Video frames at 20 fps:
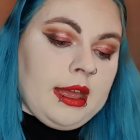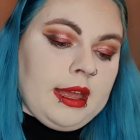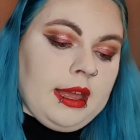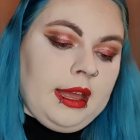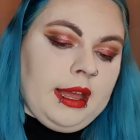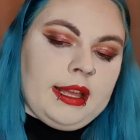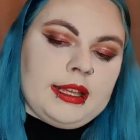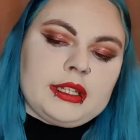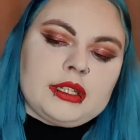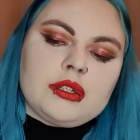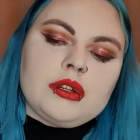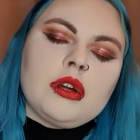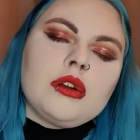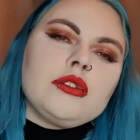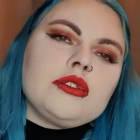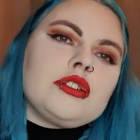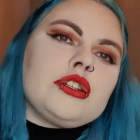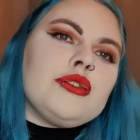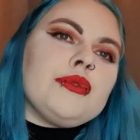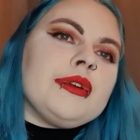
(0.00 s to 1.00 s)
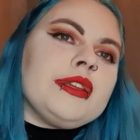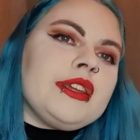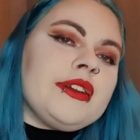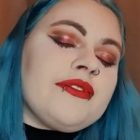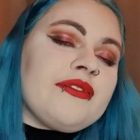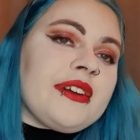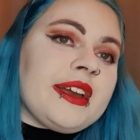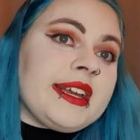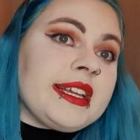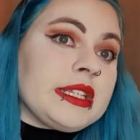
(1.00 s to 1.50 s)
it's not too in your
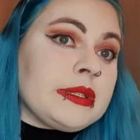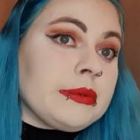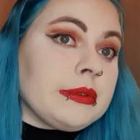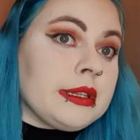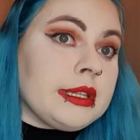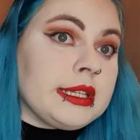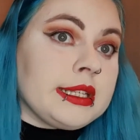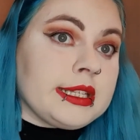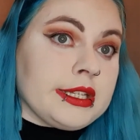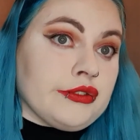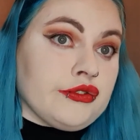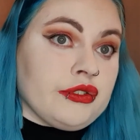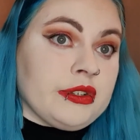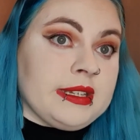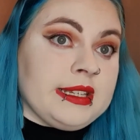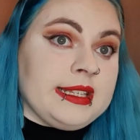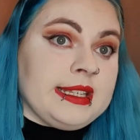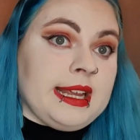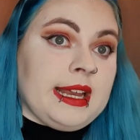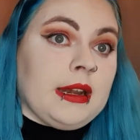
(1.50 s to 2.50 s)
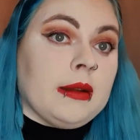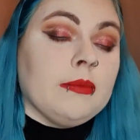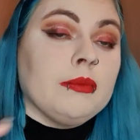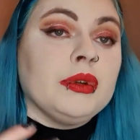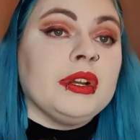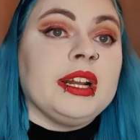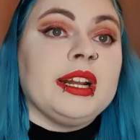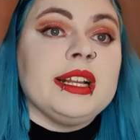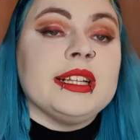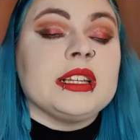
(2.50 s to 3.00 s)
face with the citrusy scent,
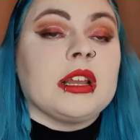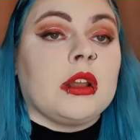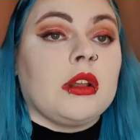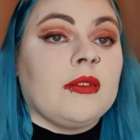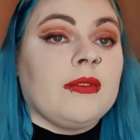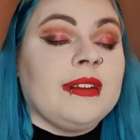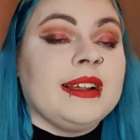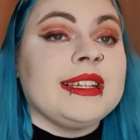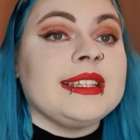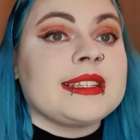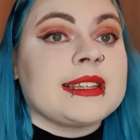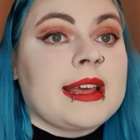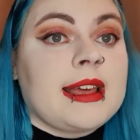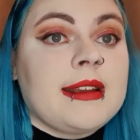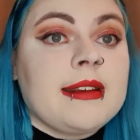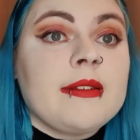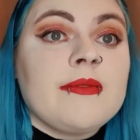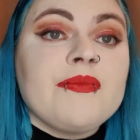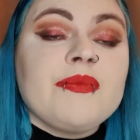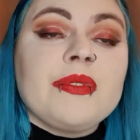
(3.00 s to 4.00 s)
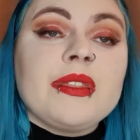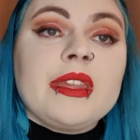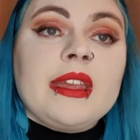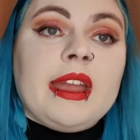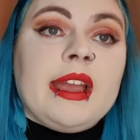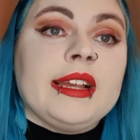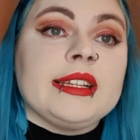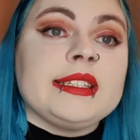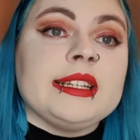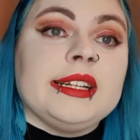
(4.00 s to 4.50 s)
but it is a lovely scent.
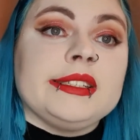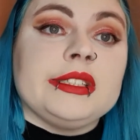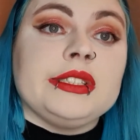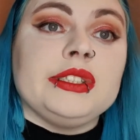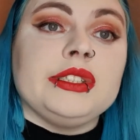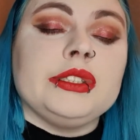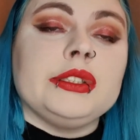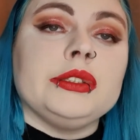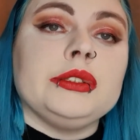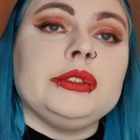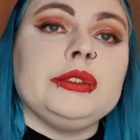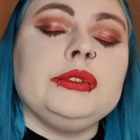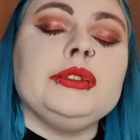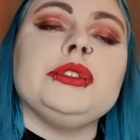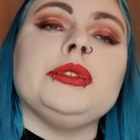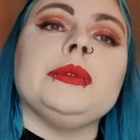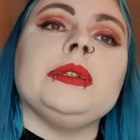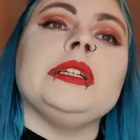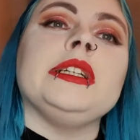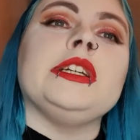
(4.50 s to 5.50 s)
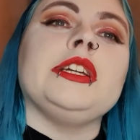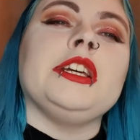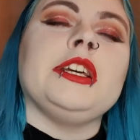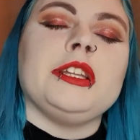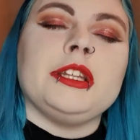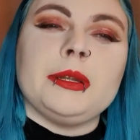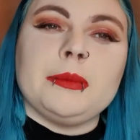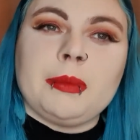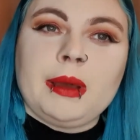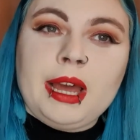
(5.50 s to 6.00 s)
It's nice and subtle, so then you're
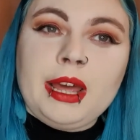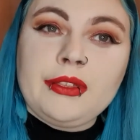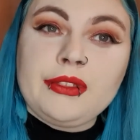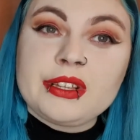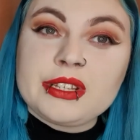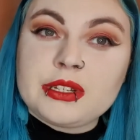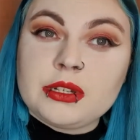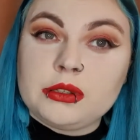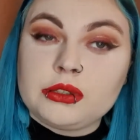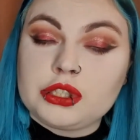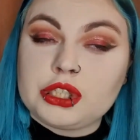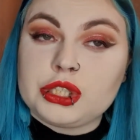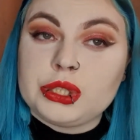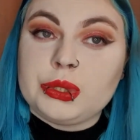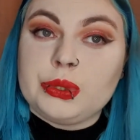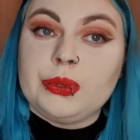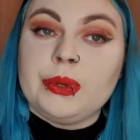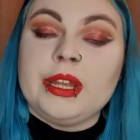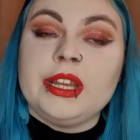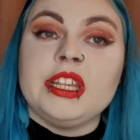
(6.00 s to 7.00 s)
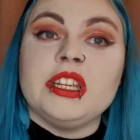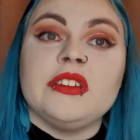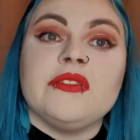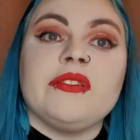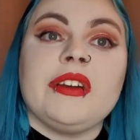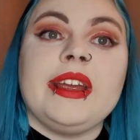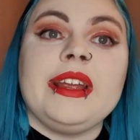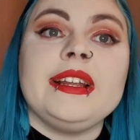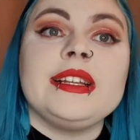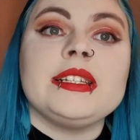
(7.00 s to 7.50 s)
in your bath, it's not too in your
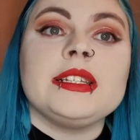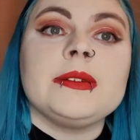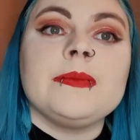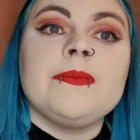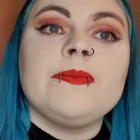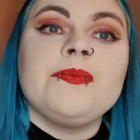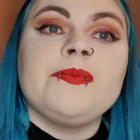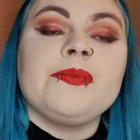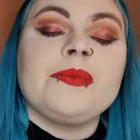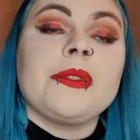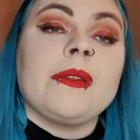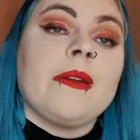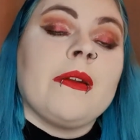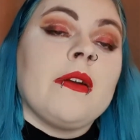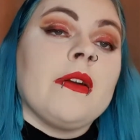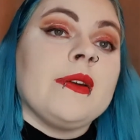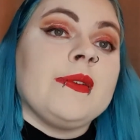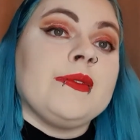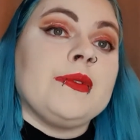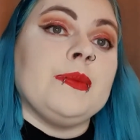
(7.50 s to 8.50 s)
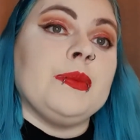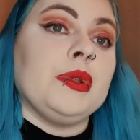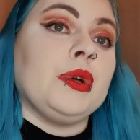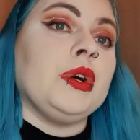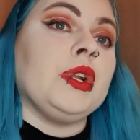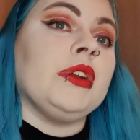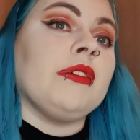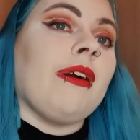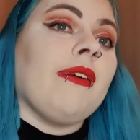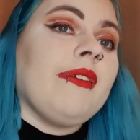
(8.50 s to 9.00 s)
face. From the
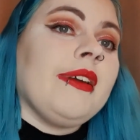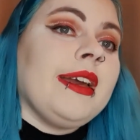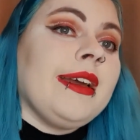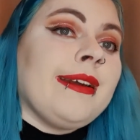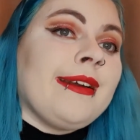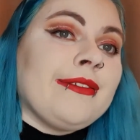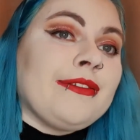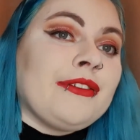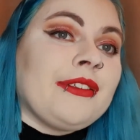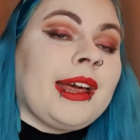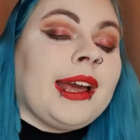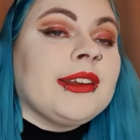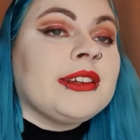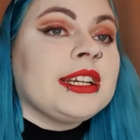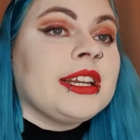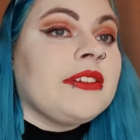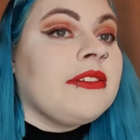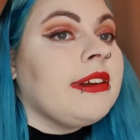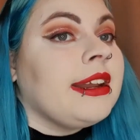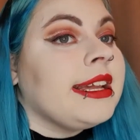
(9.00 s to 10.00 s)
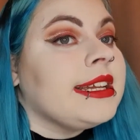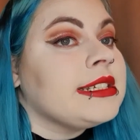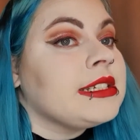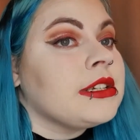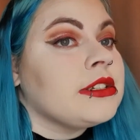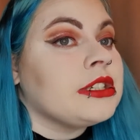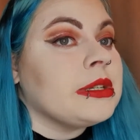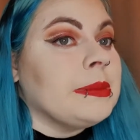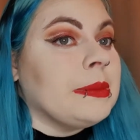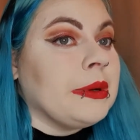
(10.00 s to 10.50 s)
colour of it, it does actually
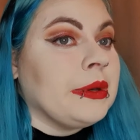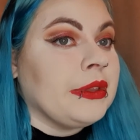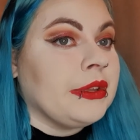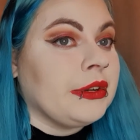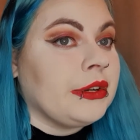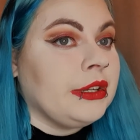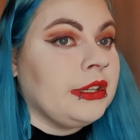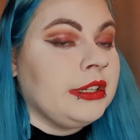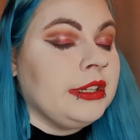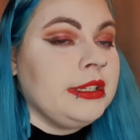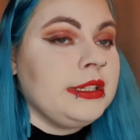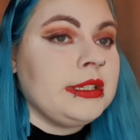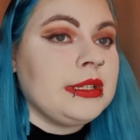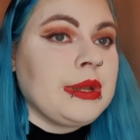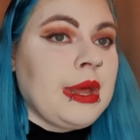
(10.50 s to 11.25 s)
release some other colours,